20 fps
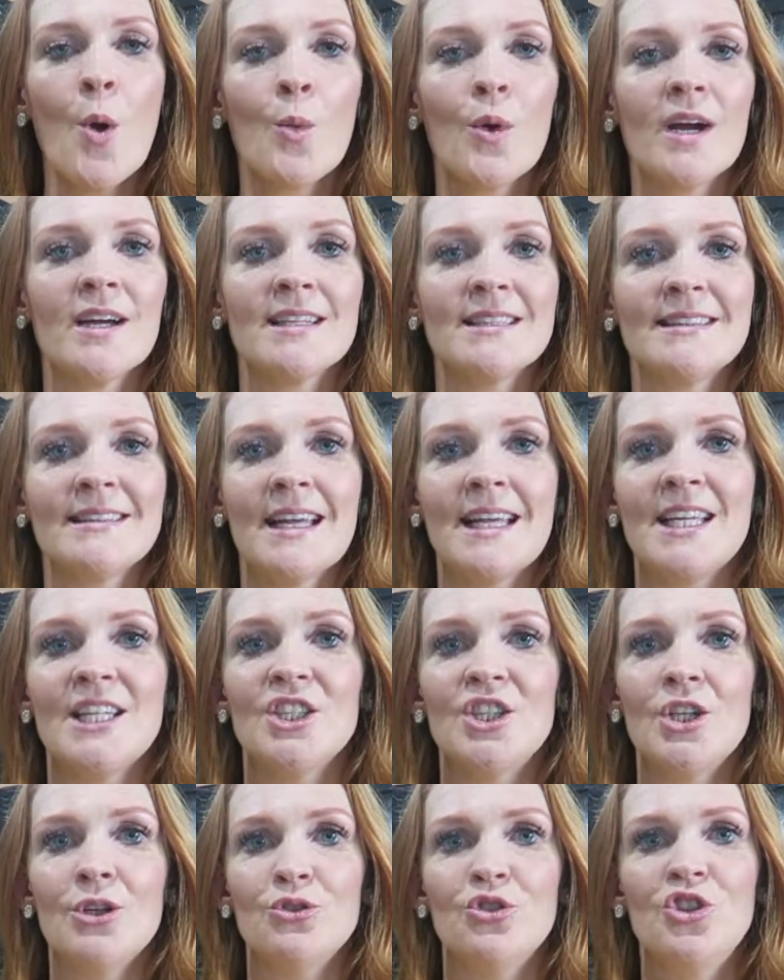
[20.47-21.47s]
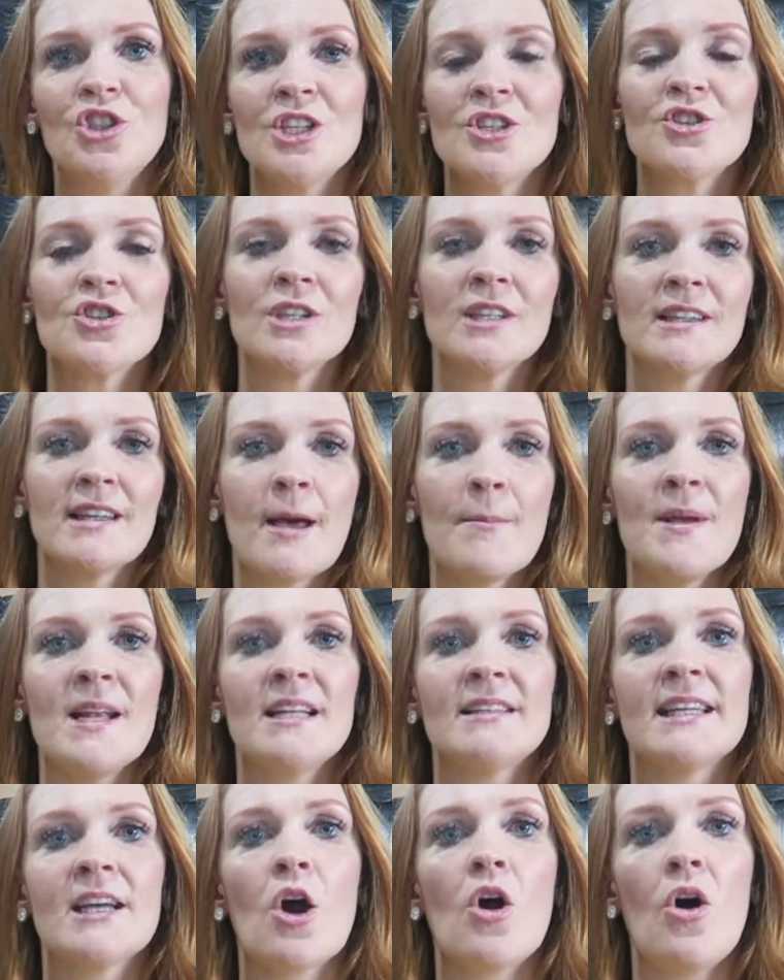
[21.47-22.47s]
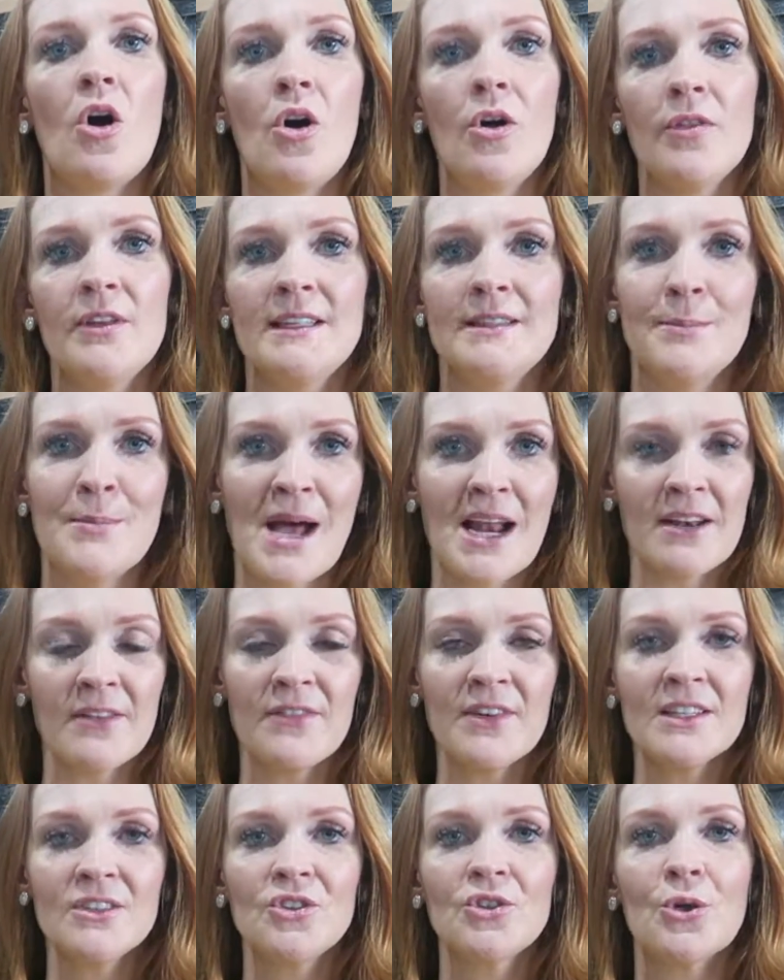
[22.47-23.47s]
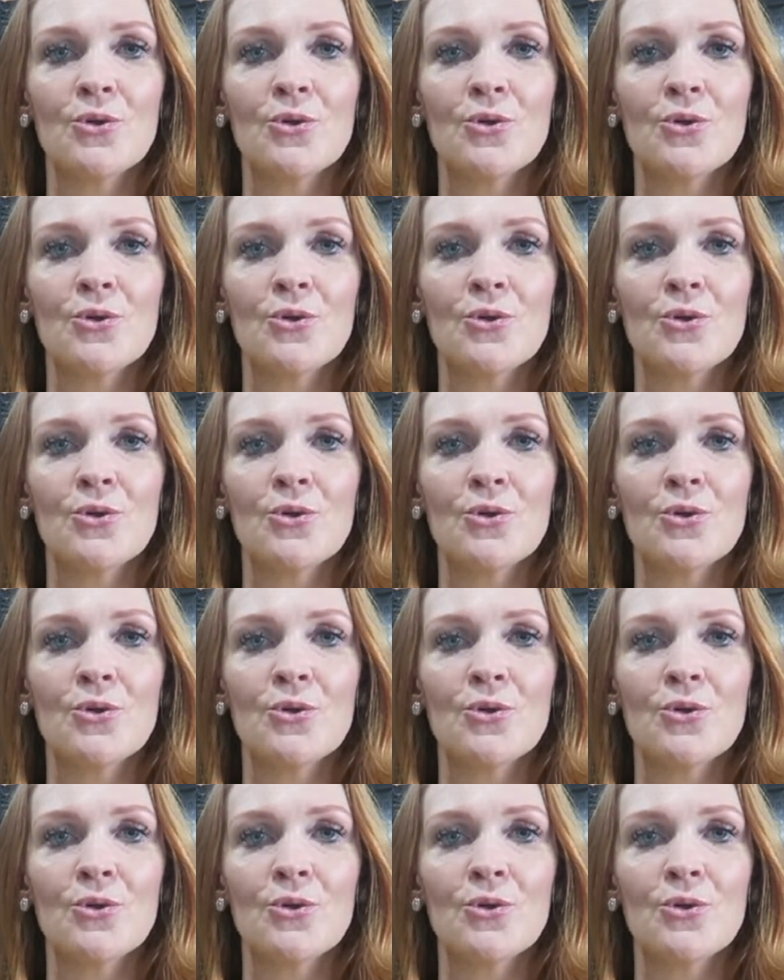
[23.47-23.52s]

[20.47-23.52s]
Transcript: where it's like, you know, ginger and lemon, it's like all these benefits.